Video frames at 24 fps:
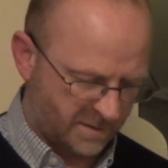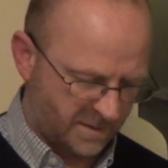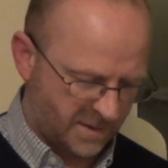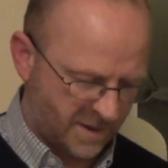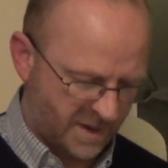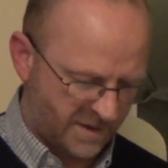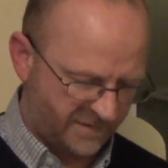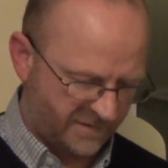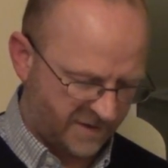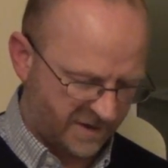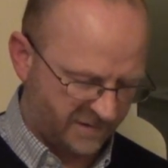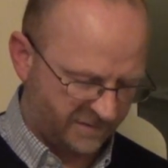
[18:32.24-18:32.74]

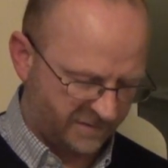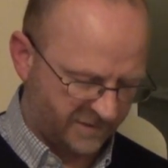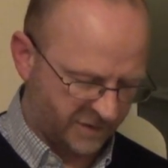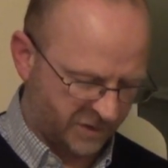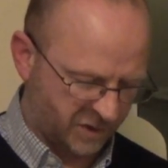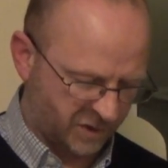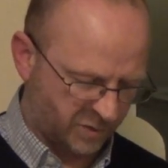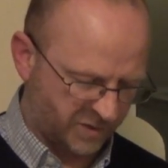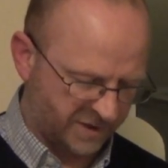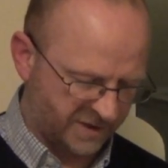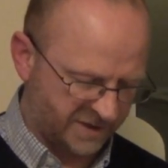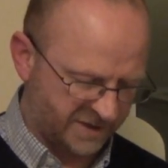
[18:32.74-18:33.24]
Verse
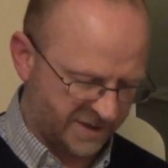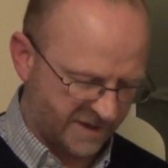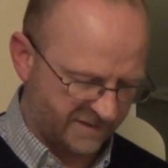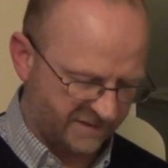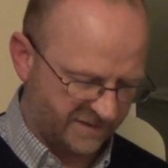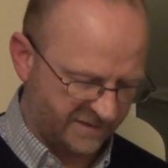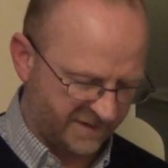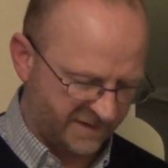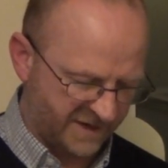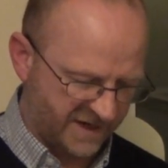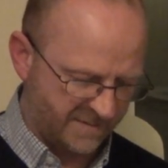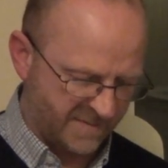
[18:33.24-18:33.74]
27,
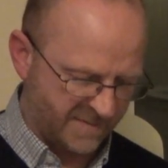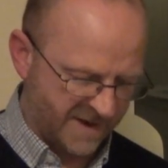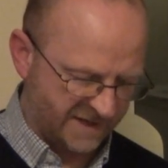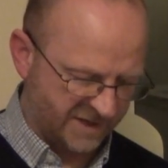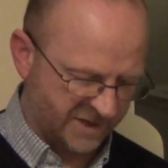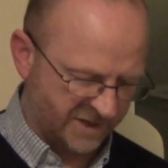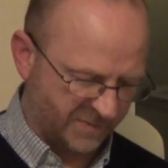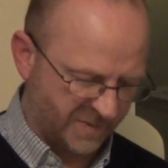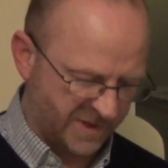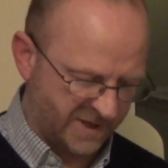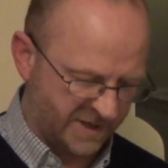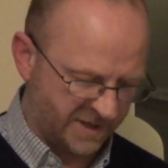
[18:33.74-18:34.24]
if any man
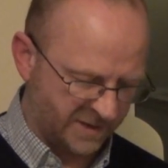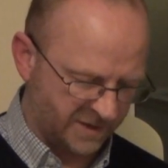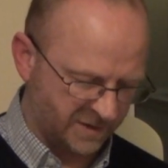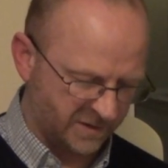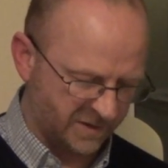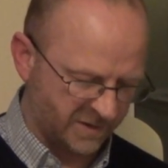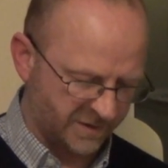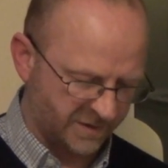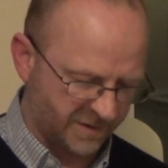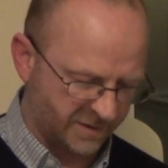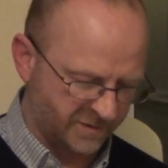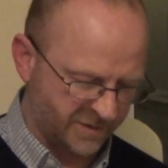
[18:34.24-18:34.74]
speak in an
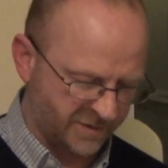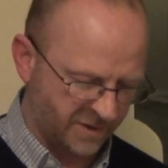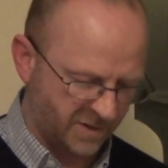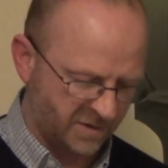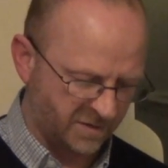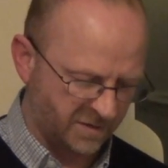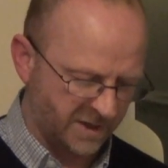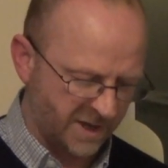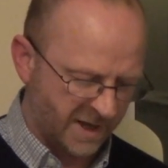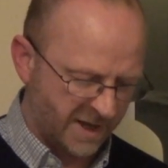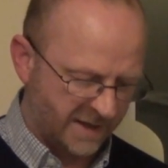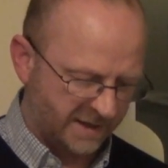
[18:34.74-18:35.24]
unknown
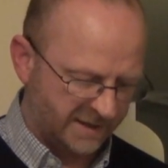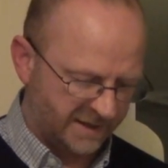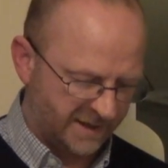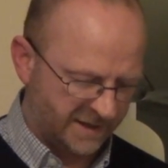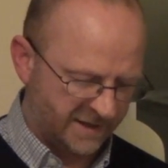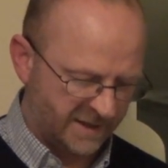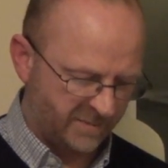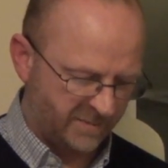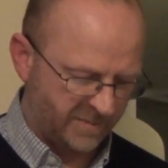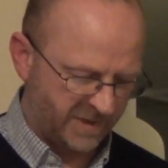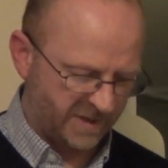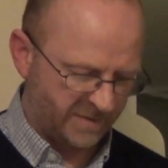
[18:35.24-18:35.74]
tongue, let
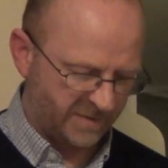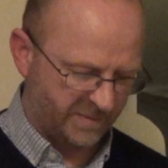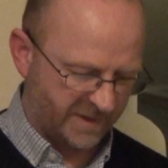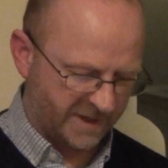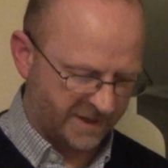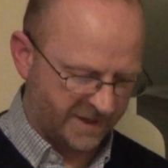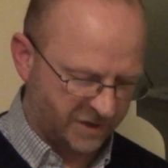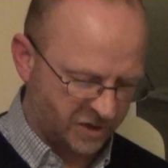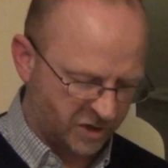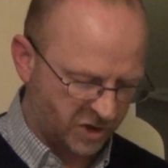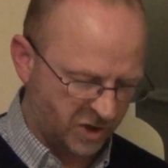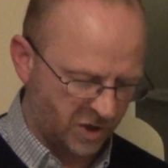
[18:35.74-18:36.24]
it be
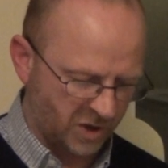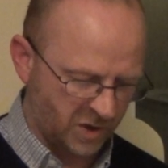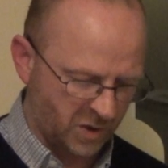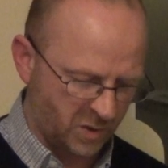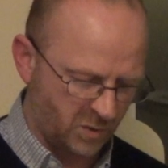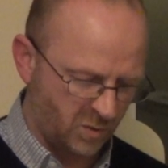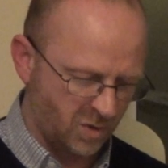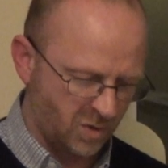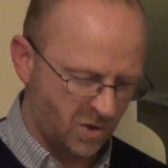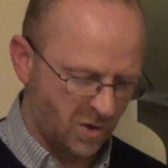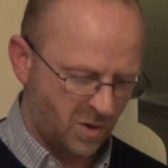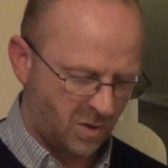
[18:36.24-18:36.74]
by
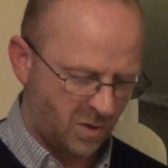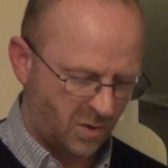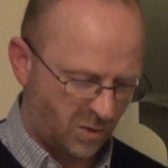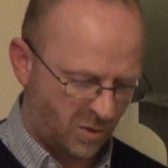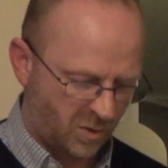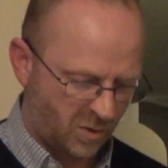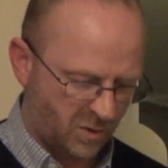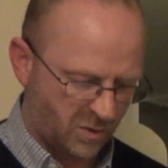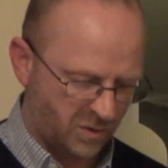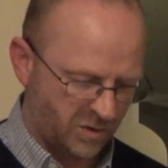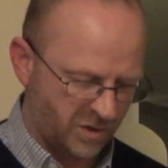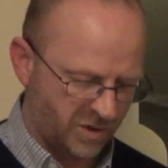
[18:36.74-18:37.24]
two,
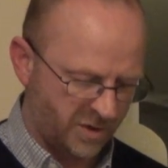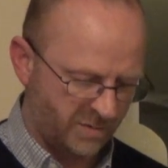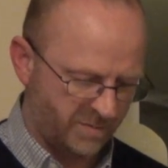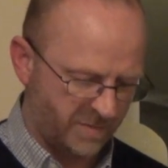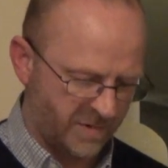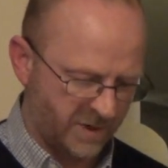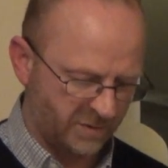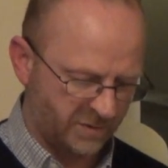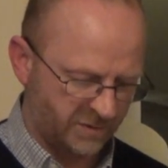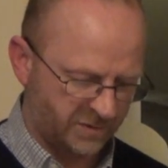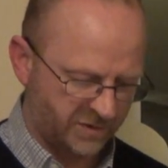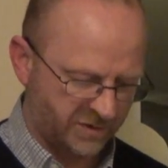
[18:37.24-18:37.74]
or at the
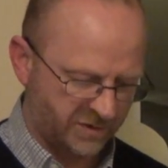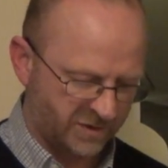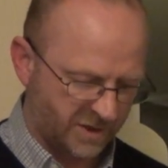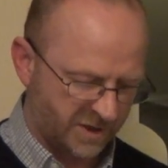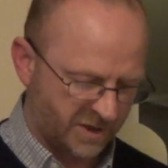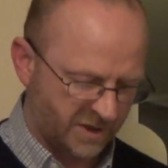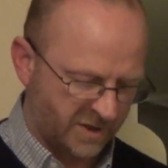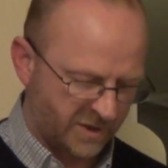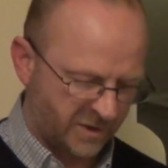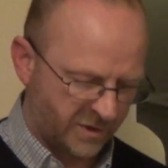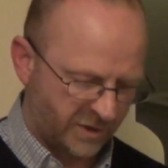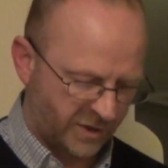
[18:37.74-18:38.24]
most
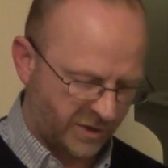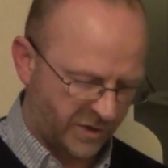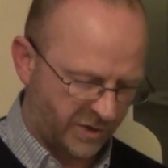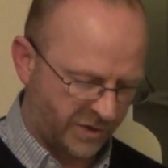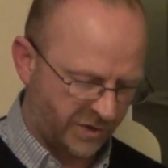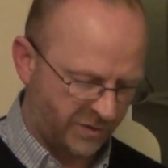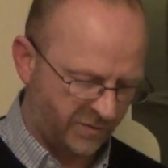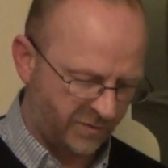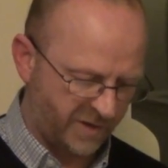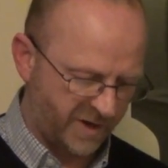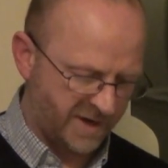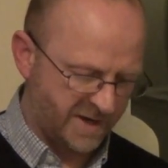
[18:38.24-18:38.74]

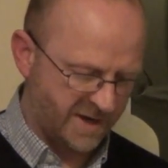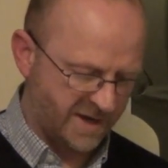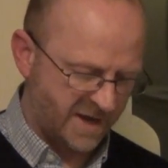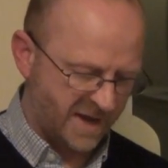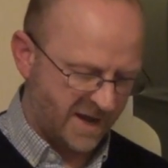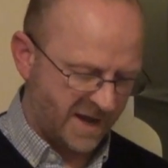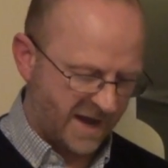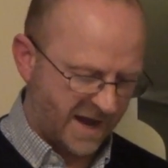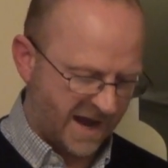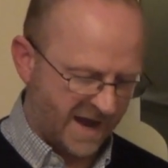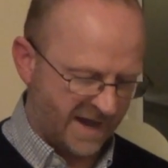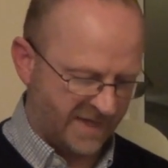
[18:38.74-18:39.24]
three,
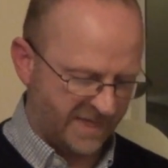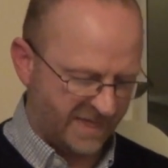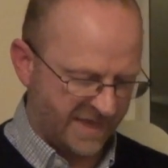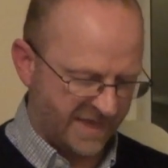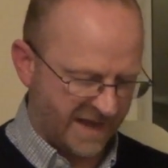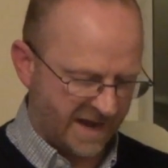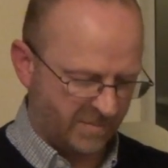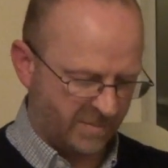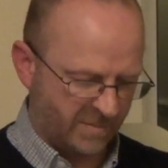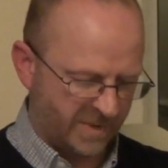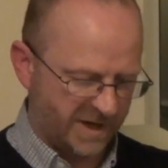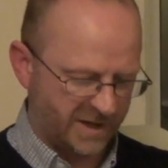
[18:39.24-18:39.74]
and
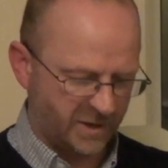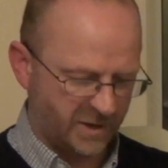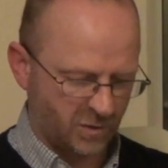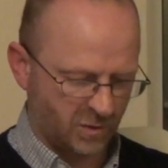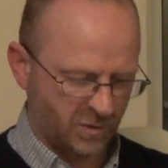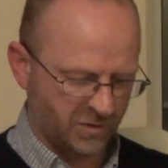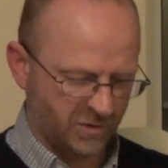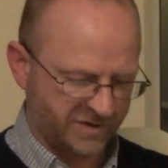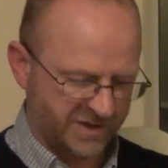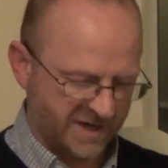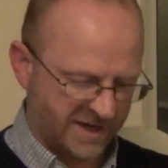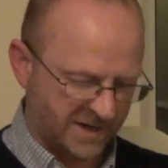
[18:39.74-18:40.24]
that by
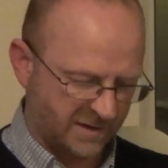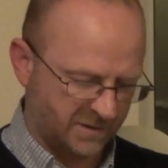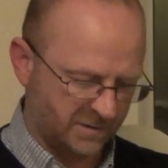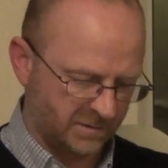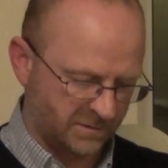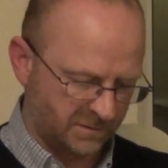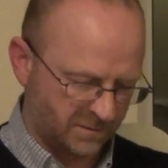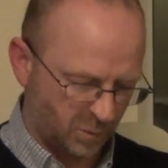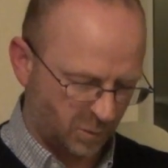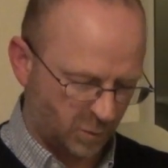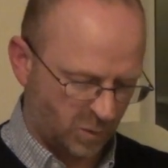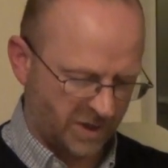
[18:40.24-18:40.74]
course,
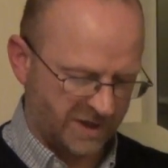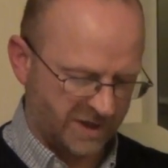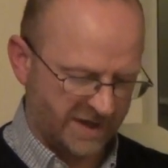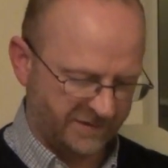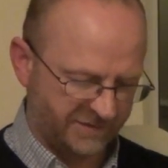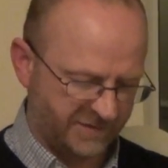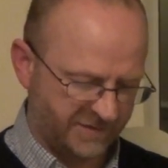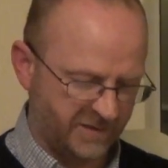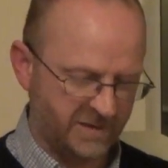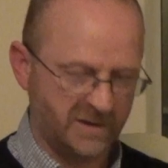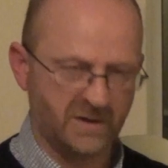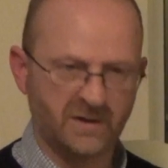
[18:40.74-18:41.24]
that one
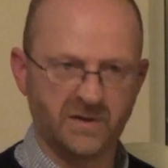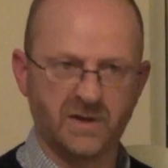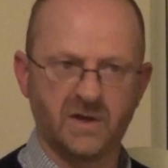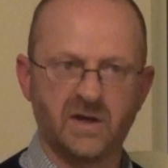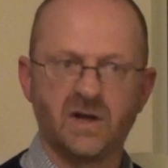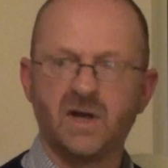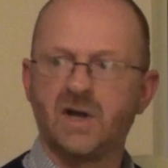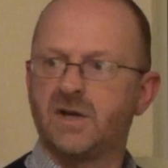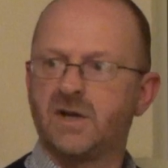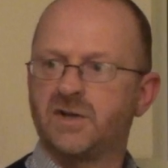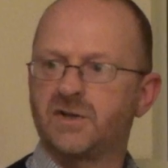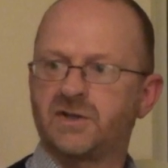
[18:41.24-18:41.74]
after the
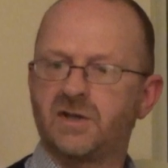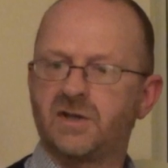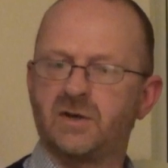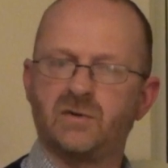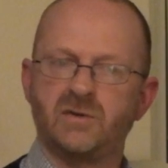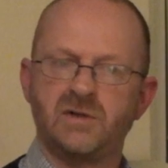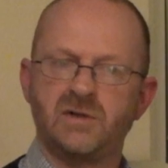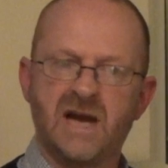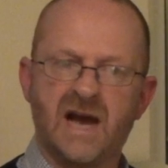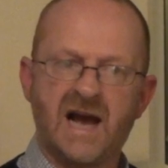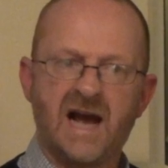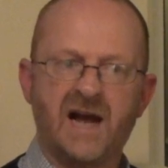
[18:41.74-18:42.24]
other.
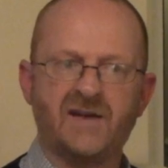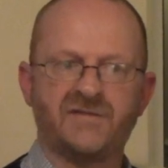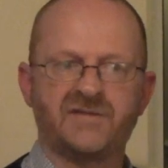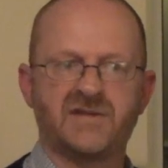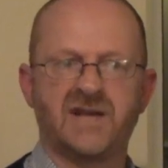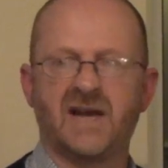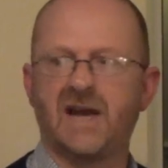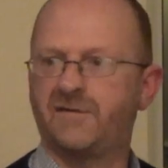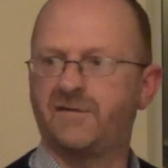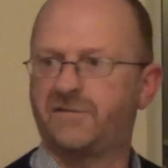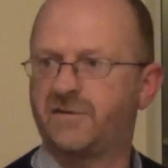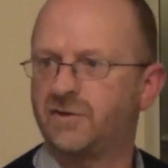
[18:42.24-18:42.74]
So you have to
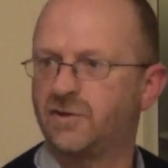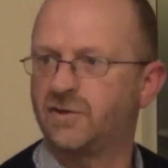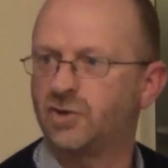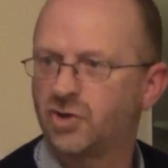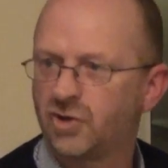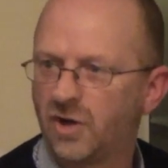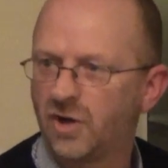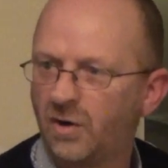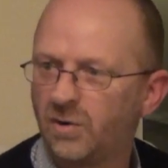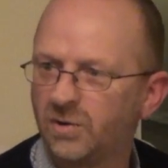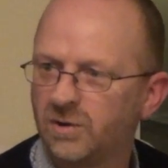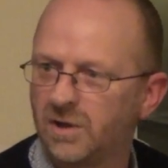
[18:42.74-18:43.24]
have
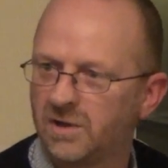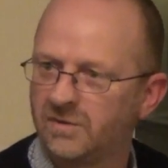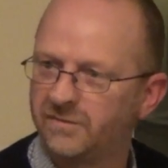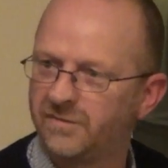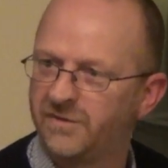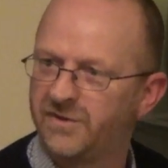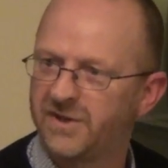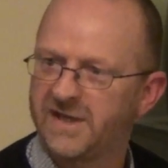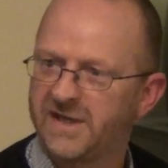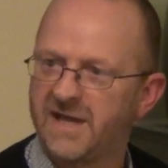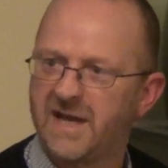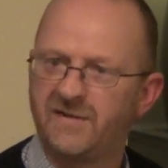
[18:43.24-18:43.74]
control over
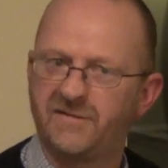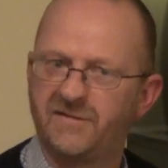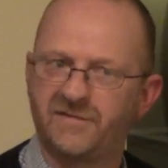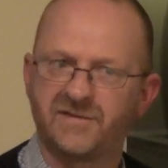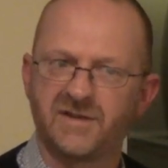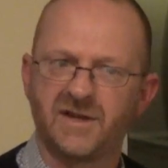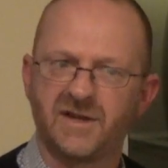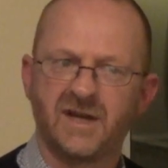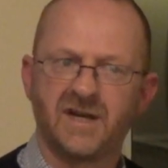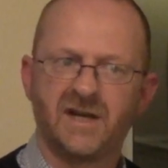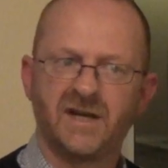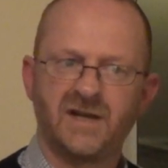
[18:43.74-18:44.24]
the
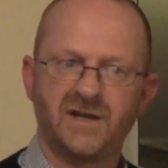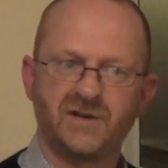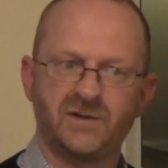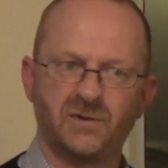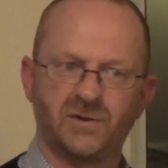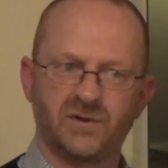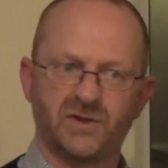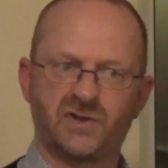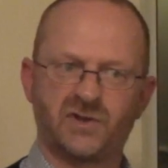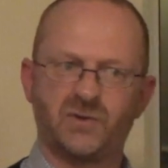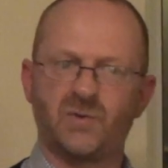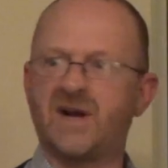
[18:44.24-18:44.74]
gift in
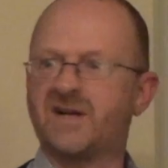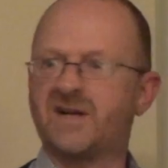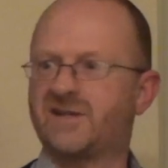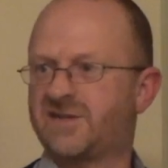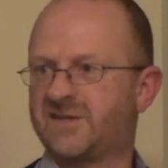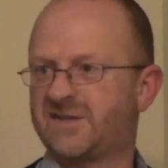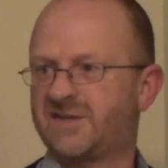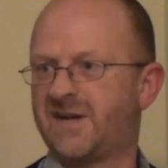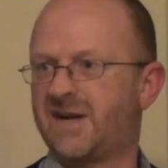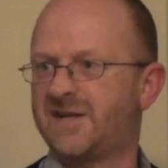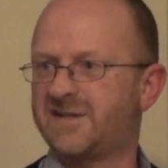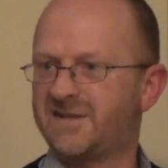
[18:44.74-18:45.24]
order to
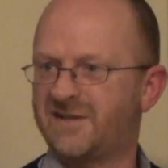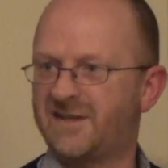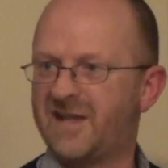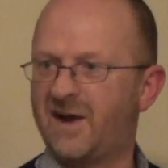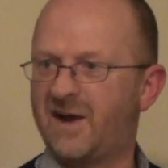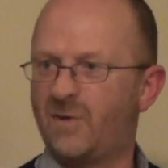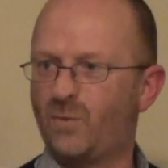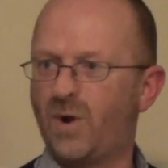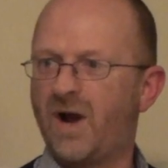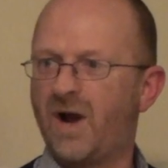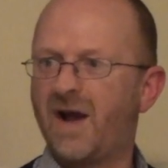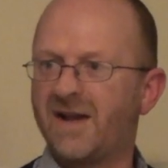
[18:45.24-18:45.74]
exercise in
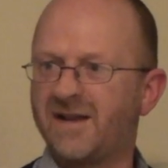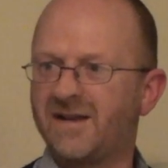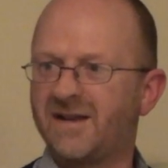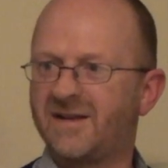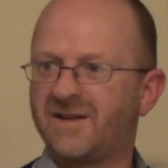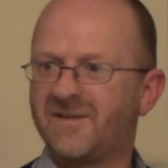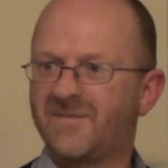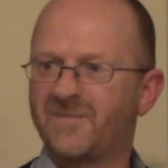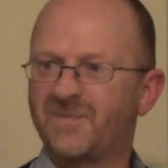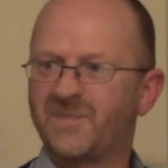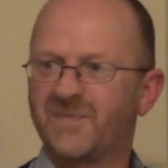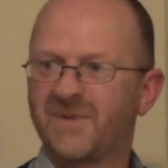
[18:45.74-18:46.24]
that way.